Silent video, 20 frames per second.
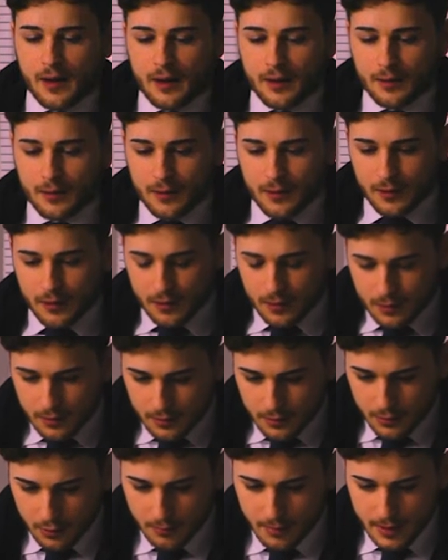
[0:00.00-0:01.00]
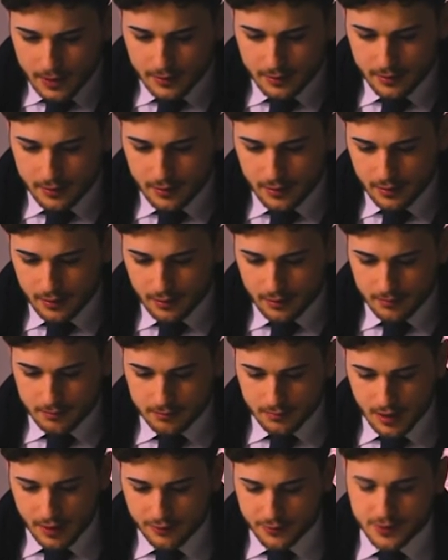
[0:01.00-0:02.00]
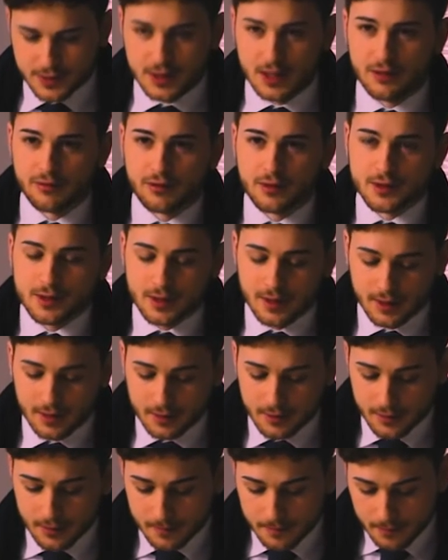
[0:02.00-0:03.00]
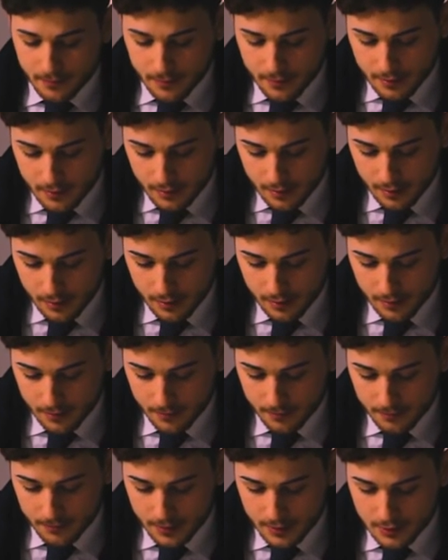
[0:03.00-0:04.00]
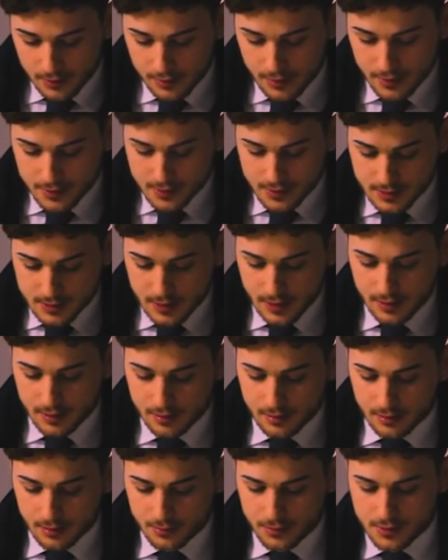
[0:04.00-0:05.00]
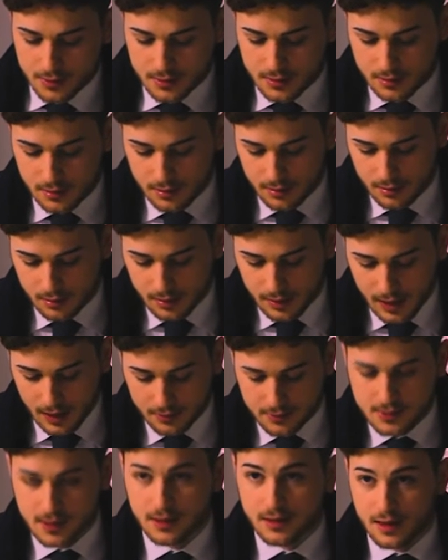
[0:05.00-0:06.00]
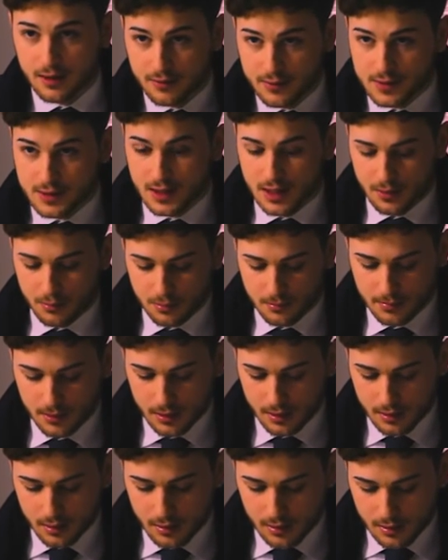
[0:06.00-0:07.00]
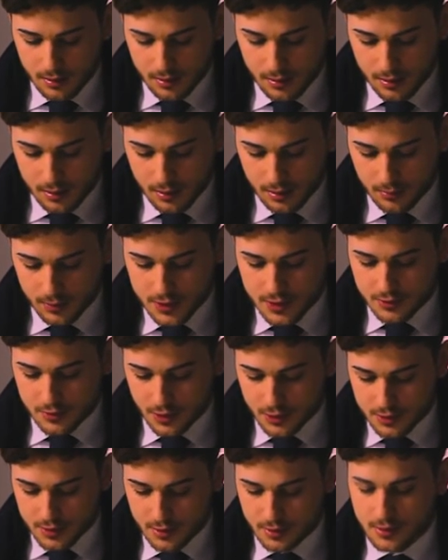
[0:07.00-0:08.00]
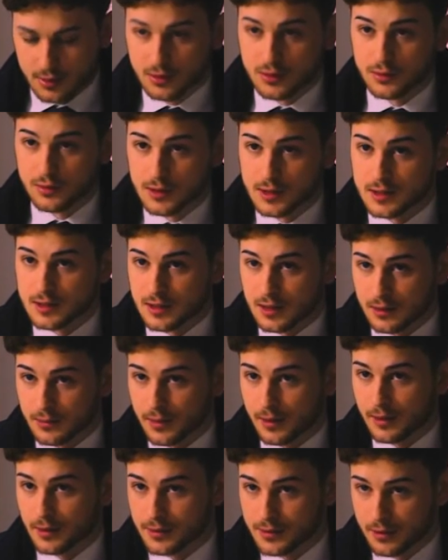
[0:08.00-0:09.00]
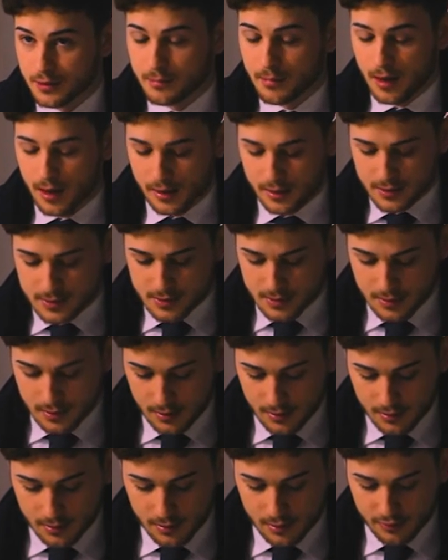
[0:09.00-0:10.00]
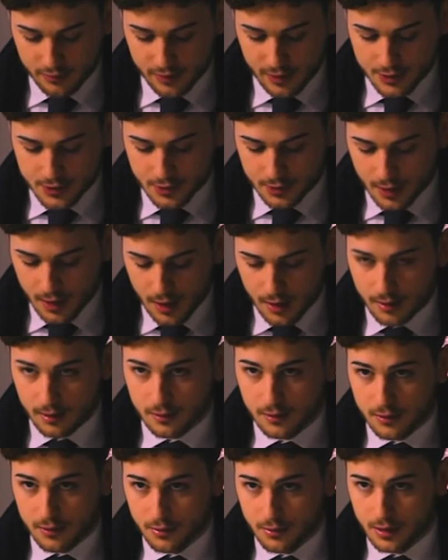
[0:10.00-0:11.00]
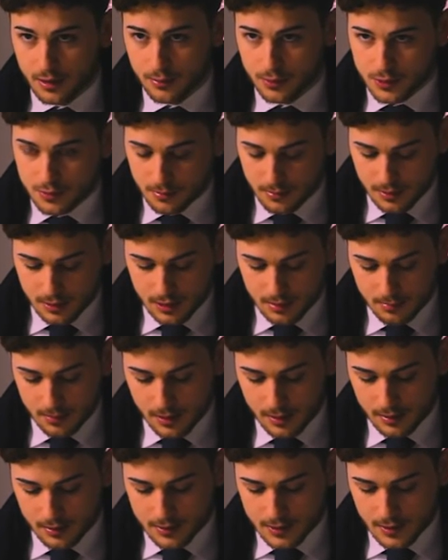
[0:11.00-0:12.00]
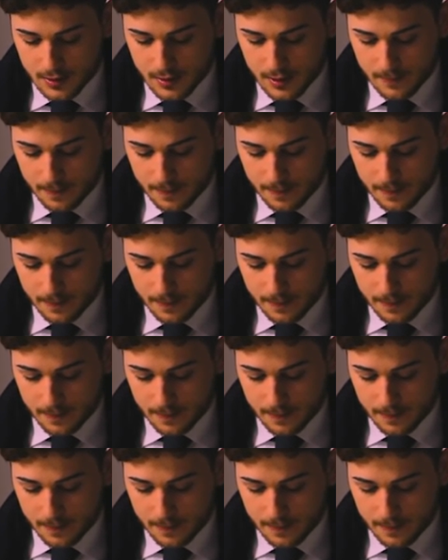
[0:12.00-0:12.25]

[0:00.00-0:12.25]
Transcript: I'll uh, go back to the FSA for a second. Um, in 2010, it was uh, announced that the FSA would be uh, restructured into two distinct regulatory bodies the uh, Financial Conduct Authority, which would be independent,